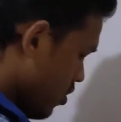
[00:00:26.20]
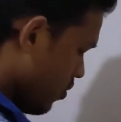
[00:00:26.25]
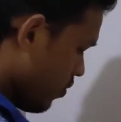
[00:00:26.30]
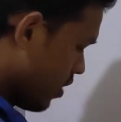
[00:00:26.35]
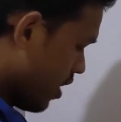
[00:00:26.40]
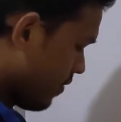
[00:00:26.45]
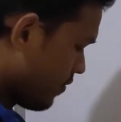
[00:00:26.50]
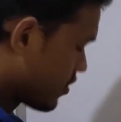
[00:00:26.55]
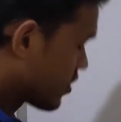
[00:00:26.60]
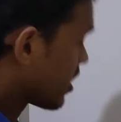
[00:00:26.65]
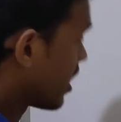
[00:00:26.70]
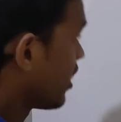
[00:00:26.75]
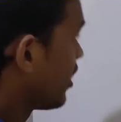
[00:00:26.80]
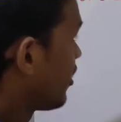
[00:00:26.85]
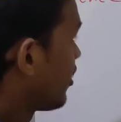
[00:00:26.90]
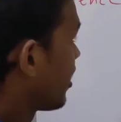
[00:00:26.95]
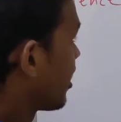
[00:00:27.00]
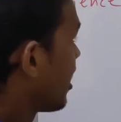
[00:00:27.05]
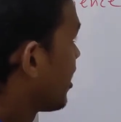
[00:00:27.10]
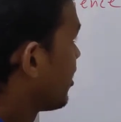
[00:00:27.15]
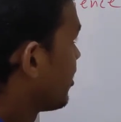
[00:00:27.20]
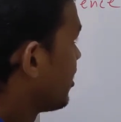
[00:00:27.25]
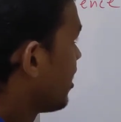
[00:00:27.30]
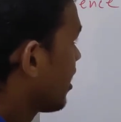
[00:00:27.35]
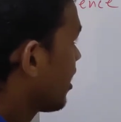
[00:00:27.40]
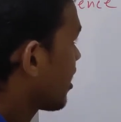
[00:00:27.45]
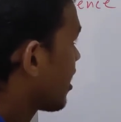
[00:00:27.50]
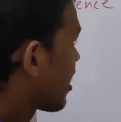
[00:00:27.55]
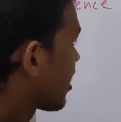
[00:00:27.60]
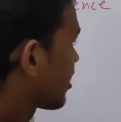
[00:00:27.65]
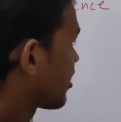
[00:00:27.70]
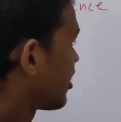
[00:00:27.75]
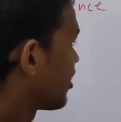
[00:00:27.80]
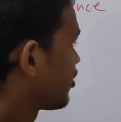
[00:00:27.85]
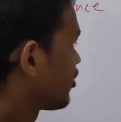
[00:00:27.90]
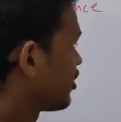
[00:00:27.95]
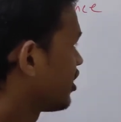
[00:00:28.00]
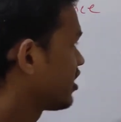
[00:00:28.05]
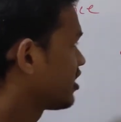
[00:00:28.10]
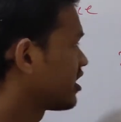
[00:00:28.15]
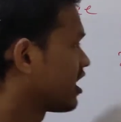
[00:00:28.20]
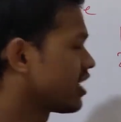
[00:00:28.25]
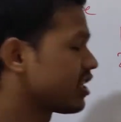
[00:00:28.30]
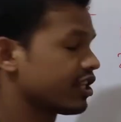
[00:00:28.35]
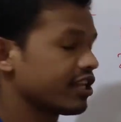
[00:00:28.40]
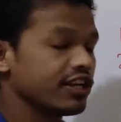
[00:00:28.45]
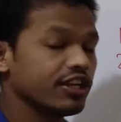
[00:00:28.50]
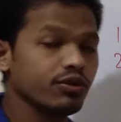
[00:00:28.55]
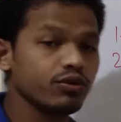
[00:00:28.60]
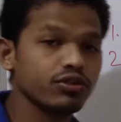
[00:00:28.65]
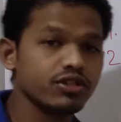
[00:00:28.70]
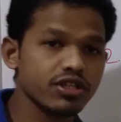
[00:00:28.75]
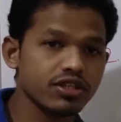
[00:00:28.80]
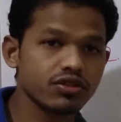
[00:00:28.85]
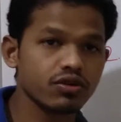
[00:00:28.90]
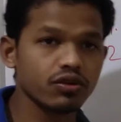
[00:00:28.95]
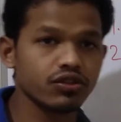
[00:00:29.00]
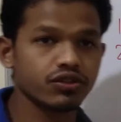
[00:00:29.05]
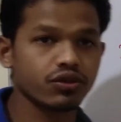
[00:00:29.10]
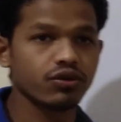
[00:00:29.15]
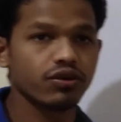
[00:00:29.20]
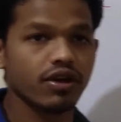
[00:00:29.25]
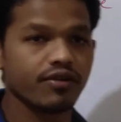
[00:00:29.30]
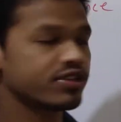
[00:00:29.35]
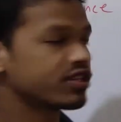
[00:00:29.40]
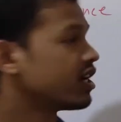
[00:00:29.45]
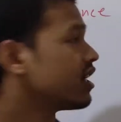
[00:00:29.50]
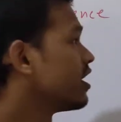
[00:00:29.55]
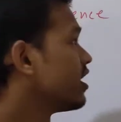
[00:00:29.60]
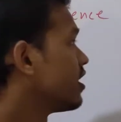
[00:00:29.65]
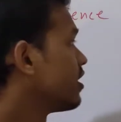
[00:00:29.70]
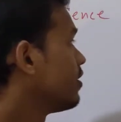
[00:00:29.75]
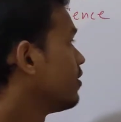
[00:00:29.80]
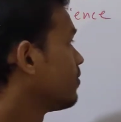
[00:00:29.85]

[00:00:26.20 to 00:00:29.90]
We have studied regarding their characteristics and their uses also we have studied.